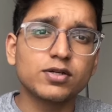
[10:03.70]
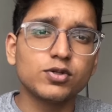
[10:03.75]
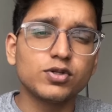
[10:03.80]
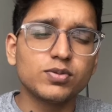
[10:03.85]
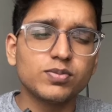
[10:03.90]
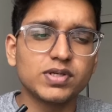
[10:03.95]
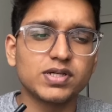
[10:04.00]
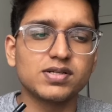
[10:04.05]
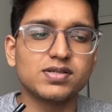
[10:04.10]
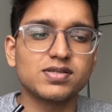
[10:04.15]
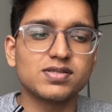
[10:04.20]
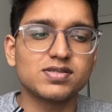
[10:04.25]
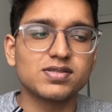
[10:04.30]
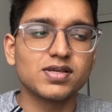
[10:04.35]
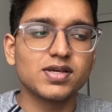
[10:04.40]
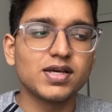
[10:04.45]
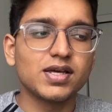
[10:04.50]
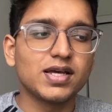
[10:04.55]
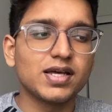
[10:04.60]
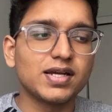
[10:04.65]
to you,
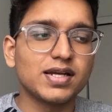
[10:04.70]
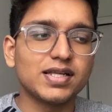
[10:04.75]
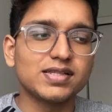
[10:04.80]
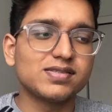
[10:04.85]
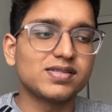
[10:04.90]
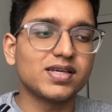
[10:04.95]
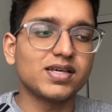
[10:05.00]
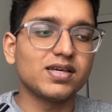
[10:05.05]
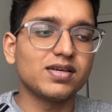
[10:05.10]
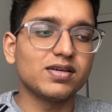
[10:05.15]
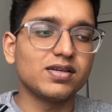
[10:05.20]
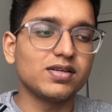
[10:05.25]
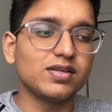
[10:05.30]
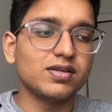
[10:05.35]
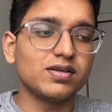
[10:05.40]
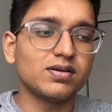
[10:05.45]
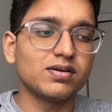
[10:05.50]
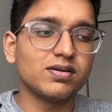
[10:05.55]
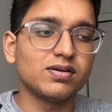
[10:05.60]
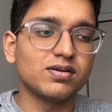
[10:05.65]
because let's
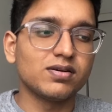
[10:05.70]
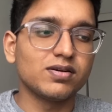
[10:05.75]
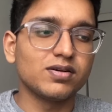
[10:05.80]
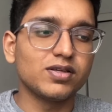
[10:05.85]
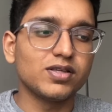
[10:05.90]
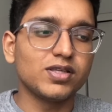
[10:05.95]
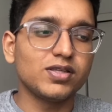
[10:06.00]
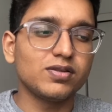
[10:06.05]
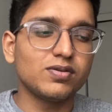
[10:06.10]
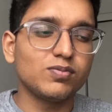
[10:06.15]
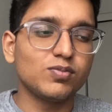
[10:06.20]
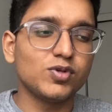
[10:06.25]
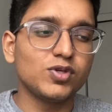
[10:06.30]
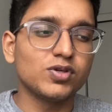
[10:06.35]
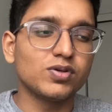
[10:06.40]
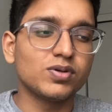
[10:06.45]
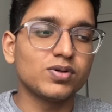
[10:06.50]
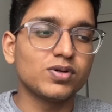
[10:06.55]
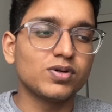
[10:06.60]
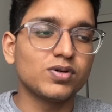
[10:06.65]
say
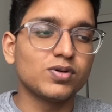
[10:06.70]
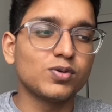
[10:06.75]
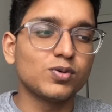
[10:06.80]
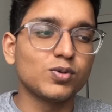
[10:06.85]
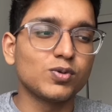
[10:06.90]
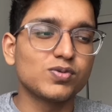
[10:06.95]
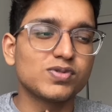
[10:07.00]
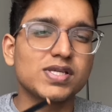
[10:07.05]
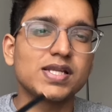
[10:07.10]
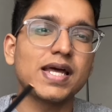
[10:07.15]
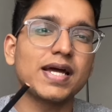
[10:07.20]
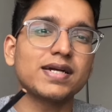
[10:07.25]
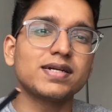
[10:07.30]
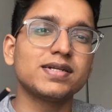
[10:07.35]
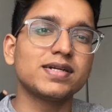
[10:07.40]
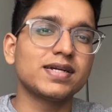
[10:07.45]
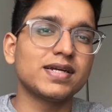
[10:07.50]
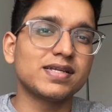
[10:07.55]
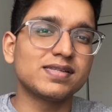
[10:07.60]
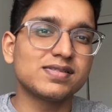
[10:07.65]
you
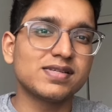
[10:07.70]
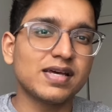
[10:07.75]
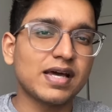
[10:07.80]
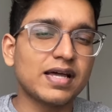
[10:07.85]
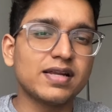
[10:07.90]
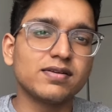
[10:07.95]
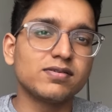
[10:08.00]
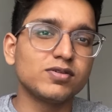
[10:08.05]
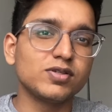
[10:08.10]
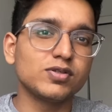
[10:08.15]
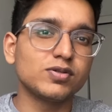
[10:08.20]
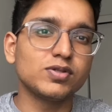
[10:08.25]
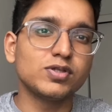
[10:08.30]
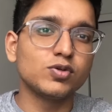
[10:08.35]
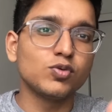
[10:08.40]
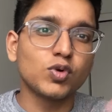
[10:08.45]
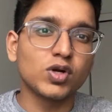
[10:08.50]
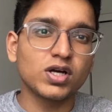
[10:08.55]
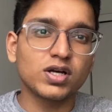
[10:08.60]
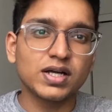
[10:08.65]
selected, let's say
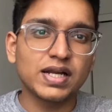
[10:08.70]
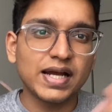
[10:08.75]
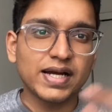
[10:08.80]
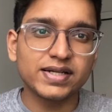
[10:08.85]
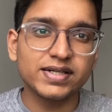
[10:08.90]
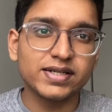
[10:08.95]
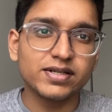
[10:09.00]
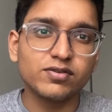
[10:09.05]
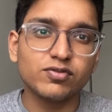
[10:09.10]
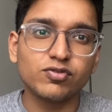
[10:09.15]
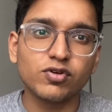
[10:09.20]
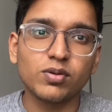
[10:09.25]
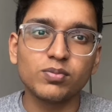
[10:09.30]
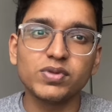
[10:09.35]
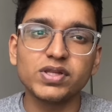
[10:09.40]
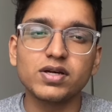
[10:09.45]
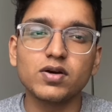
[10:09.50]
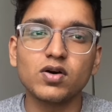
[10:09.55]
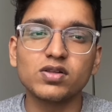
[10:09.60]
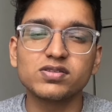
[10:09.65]
you want to collect it from
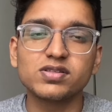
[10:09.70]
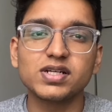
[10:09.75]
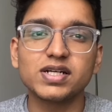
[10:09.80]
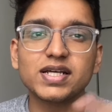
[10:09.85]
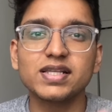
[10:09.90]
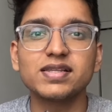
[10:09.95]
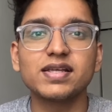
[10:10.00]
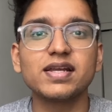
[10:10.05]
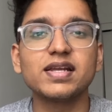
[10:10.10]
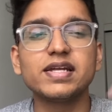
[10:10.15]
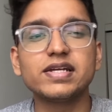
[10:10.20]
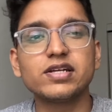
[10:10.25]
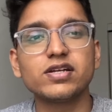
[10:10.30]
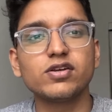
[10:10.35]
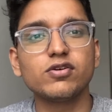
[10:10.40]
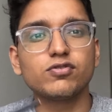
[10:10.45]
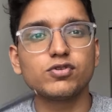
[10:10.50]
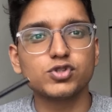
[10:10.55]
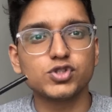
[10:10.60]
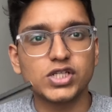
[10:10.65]
the consulate, and then later
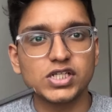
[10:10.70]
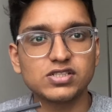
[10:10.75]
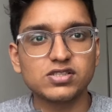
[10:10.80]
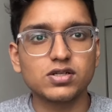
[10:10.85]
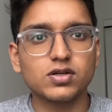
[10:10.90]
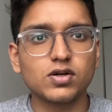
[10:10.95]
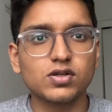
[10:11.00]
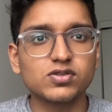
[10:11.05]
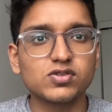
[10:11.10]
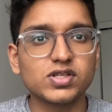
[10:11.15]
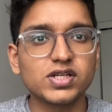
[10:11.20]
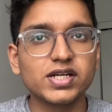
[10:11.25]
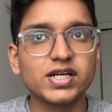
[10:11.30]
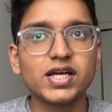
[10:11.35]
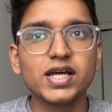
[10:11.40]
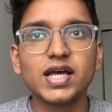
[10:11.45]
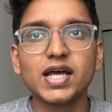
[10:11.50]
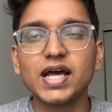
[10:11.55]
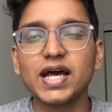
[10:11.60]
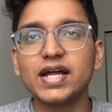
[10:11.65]
you have to change the consulate
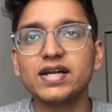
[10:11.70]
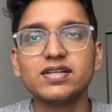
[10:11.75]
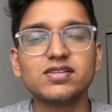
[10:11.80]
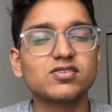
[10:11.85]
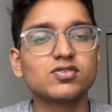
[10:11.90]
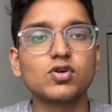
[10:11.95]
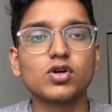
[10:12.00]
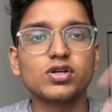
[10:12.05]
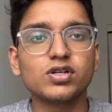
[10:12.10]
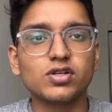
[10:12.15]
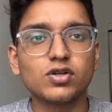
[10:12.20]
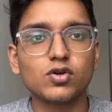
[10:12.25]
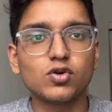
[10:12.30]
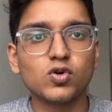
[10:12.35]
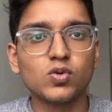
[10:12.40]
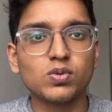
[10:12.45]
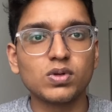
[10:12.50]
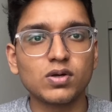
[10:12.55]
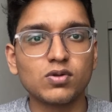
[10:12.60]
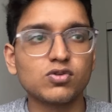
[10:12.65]
and it's not in your
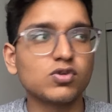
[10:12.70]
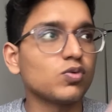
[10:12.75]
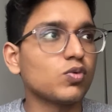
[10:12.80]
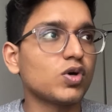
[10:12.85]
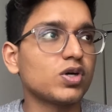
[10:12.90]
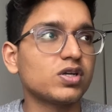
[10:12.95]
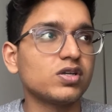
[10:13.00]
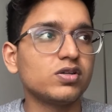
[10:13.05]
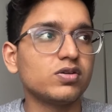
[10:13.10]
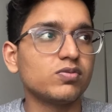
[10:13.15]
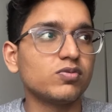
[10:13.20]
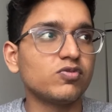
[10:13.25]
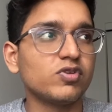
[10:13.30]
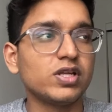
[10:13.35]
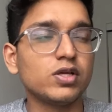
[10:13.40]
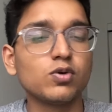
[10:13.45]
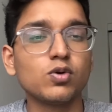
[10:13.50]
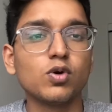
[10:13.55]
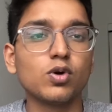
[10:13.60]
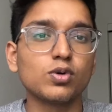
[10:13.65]
hometown. So what will
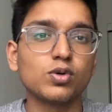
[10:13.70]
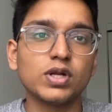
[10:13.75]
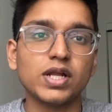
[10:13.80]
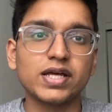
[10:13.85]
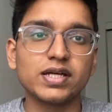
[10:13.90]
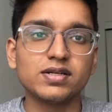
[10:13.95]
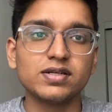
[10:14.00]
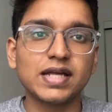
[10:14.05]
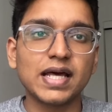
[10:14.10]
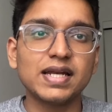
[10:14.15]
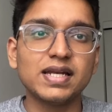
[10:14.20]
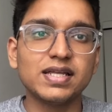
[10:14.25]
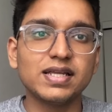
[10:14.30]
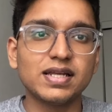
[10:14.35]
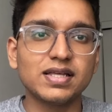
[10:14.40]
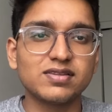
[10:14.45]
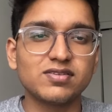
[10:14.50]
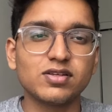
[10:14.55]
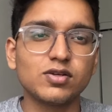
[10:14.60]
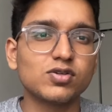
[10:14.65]
you go to, like Delhi,
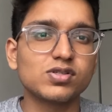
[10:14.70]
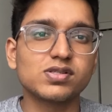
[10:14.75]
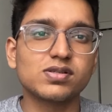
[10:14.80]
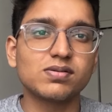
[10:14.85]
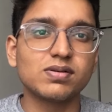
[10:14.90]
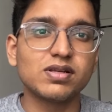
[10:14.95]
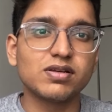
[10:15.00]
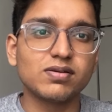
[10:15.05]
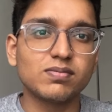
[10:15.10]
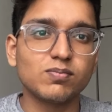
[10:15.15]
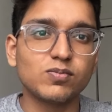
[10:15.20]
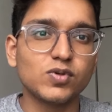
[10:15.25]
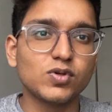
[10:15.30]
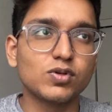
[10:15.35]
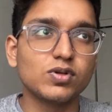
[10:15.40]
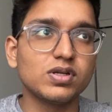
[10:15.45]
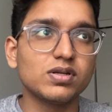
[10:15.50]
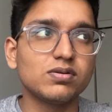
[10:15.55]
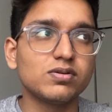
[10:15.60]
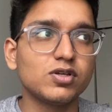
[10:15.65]
let's say
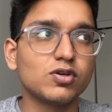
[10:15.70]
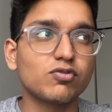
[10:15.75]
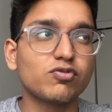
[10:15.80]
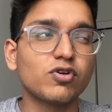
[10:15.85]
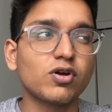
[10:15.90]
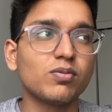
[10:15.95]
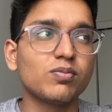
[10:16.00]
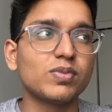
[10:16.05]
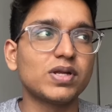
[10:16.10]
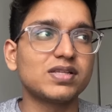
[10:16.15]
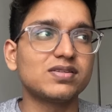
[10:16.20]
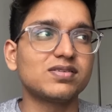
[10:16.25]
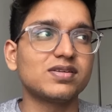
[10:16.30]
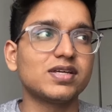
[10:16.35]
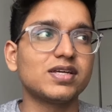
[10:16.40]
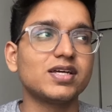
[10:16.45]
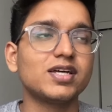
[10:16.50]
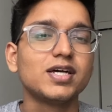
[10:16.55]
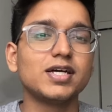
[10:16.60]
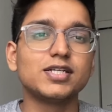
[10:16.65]
you're from, let's
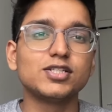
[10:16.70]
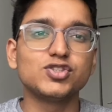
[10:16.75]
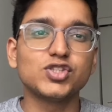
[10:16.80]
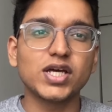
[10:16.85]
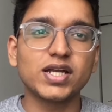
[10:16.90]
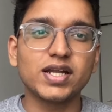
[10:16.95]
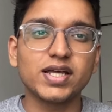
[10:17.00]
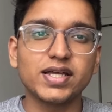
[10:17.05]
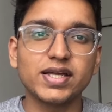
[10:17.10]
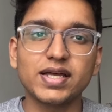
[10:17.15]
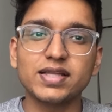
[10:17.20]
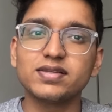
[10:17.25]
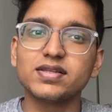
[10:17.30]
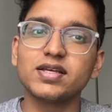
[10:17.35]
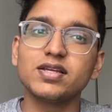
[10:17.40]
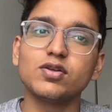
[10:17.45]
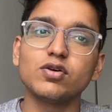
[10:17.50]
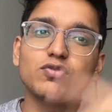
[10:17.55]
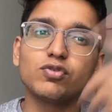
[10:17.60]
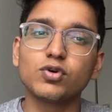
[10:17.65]
say, Chennai, and
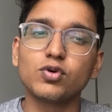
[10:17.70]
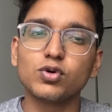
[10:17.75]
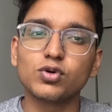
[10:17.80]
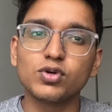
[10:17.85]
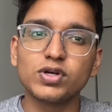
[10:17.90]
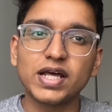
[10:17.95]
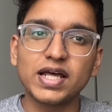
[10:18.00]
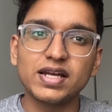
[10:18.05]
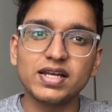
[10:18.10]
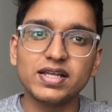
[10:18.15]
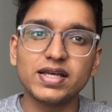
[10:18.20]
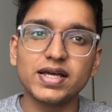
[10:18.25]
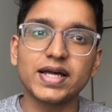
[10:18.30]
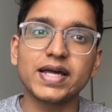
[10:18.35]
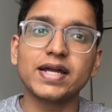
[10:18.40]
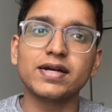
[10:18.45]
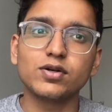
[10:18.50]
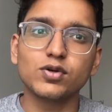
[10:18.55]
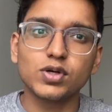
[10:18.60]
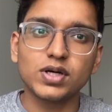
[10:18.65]
then you have to go to Delhi
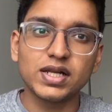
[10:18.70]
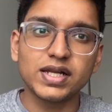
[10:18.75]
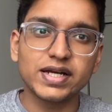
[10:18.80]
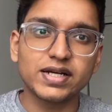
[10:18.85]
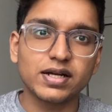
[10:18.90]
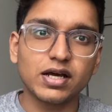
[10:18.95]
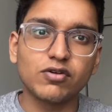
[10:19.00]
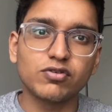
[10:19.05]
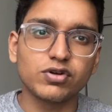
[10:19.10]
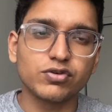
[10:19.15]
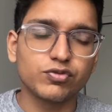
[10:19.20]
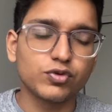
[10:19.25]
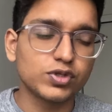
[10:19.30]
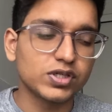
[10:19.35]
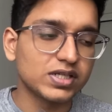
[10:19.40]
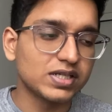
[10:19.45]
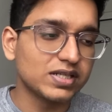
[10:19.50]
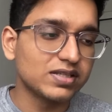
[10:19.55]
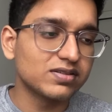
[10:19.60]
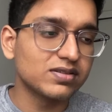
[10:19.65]
again to collect after
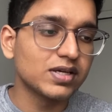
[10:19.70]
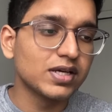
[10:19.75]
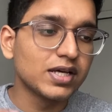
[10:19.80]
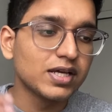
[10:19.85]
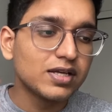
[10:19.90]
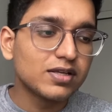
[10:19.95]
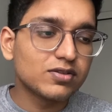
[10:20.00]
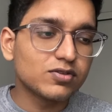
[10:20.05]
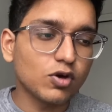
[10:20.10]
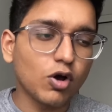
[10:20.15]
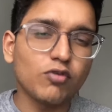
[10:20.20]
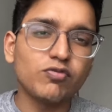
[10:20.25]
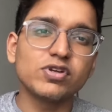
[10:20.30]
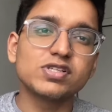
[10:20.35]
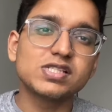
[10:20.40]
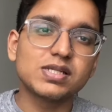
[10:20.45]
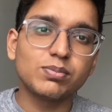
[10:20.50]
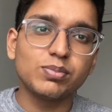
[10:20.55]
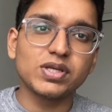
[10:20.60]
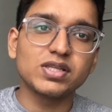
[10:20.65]
14 days. So
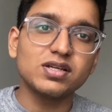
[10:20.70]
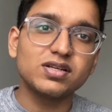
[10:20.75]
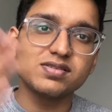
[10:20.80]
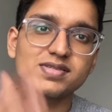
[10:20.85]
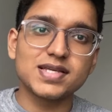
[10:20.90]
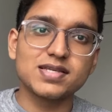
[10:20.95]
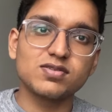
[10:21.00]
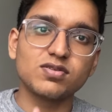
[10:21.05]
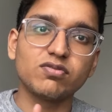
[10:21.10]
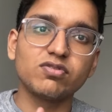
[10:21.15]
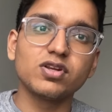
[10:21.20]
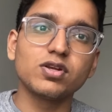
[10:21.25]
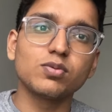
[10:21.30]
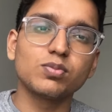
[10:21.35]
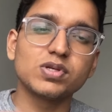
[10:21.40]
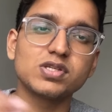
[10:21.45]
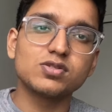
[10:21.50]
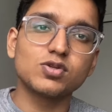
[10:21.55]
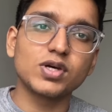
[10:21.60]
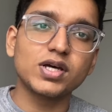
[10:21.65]
obviously pay that 650
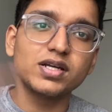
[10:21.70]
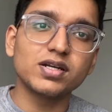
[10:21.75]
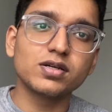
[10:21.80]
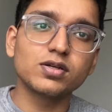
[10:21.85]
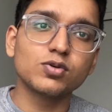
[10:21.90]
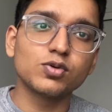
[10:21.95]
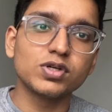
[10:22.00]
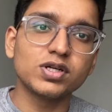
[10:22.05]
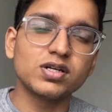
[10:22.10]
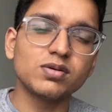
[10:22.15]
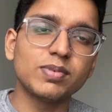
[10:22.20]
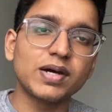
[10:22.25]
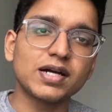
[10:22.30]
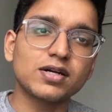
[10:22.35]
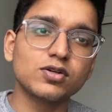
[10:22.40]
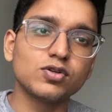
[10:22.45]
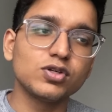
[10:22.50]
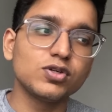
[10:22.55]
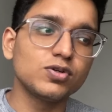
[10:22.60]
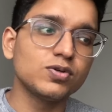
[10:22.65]
rupees to get it couriered
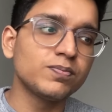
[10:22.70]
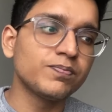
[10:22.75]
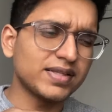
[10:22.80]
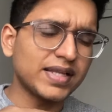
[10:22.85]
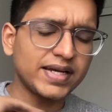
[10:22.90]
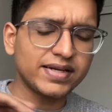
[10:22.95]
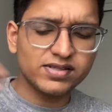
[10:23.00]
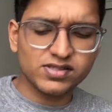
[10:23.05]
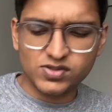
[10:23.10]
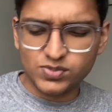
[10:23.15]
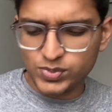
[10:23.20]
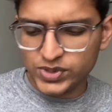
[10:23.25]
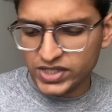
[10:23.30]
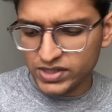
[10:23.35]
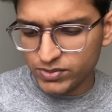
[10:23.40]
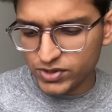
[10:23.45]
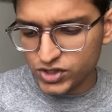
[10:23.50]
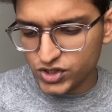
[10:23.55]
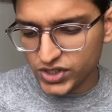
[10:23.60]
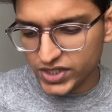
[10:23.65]
back to you. That is pretty
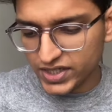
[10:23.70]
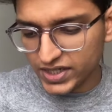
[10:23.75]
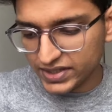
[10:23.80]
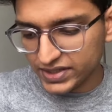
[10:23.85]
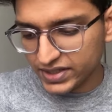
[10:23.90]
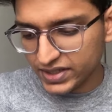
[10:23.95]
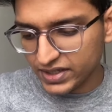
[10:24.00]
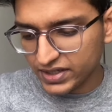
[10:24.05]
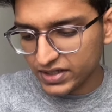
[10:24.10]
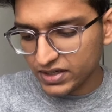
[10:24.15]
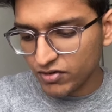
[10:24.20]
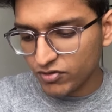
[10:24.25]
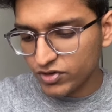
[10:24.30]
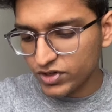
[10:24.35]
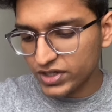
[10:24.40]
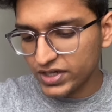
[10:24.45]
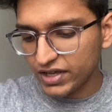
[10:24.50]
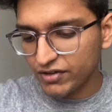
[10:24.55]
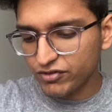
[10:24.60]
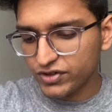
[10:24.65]
much it. I think I
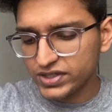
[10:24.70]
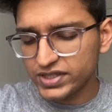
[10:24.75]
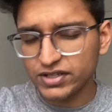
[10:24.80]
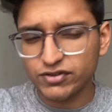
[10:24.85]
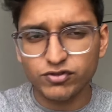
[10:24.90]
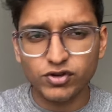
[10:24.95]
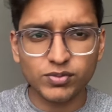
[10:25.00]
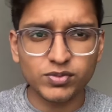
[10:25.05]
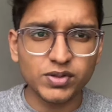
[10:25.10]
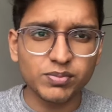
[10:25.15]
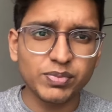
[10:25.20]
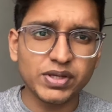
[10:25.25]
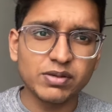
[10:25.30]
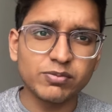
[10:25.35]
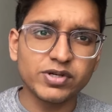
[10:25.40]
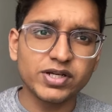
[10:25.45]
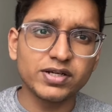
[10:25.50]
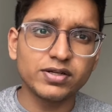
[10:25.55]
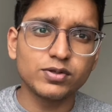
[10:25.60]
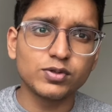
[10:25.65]
covered everything from the
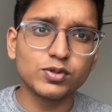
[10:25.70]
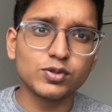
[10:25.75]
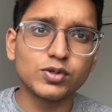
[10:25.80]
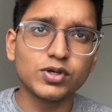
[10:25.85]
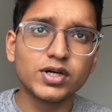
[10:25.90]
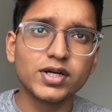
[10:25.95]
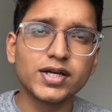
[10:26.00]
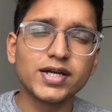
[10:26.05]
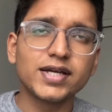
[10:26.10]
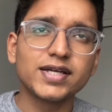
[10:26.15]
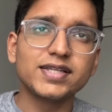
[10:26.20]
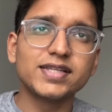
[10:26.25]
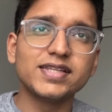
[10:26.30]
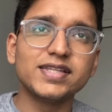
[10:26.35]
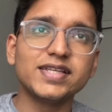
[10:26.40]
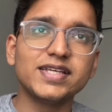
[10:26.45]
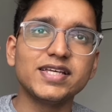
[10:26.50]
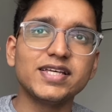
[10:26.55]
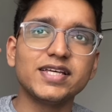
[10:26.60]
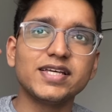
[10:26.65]
payment to
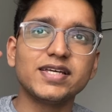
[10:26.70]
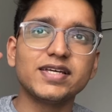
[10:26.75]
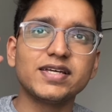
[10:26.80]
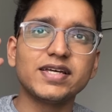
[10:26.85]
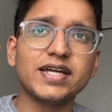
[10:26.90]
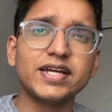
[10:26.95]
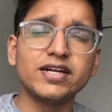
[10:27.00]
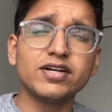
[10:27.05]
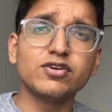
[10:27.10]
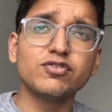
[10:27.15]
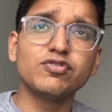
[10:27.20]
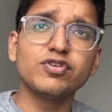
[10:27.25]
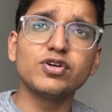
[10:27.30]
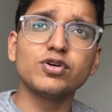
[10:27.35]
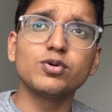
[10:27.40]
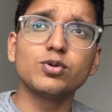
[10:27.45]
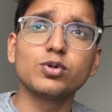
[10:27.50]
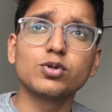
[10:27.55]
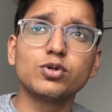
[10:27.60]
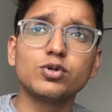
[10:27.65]
the
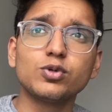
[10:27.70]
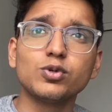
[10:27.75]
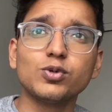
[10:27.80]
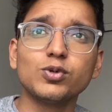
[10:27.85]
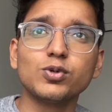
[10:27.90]
interview to